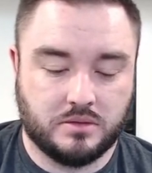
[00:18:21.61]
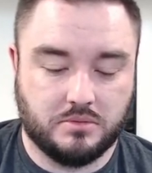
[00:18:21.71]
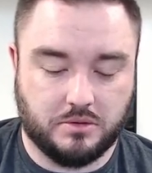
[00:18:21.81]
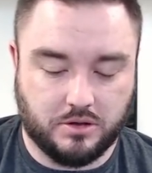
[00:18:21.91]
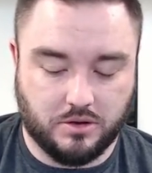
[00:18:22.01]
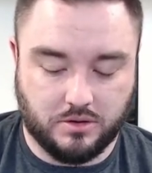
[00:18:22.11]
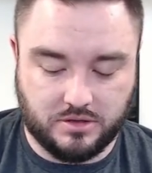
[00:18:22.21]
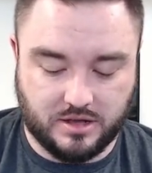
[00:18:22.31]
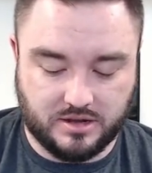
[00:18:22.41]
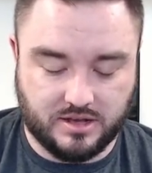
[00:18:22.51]
Here we go.
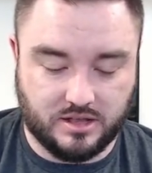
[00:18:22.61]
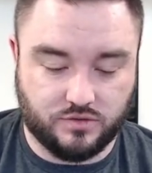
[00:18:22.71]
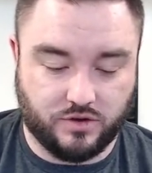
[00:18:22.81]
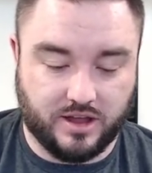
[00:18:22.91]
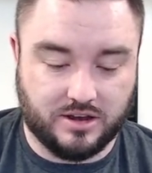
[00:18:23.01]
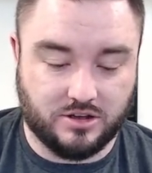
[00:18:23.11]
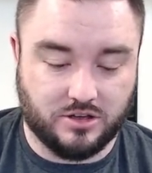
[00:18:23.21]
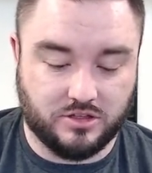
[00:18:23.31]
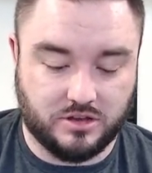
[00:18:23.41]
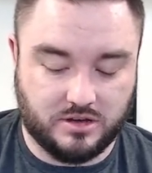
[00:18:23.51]
Young Guns for
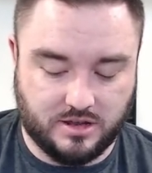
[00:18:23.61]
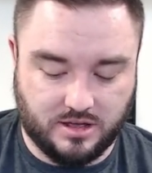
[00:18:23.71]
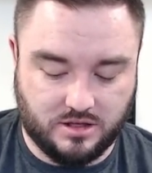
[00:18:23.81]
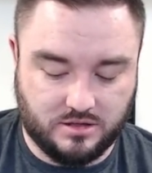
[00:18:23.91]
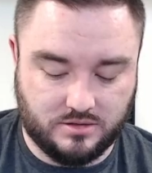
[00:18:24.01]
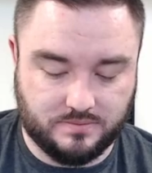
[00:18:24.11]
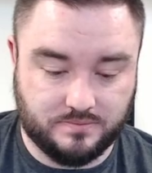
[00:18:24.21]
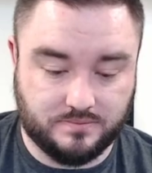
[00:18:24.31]
Anton Lundell.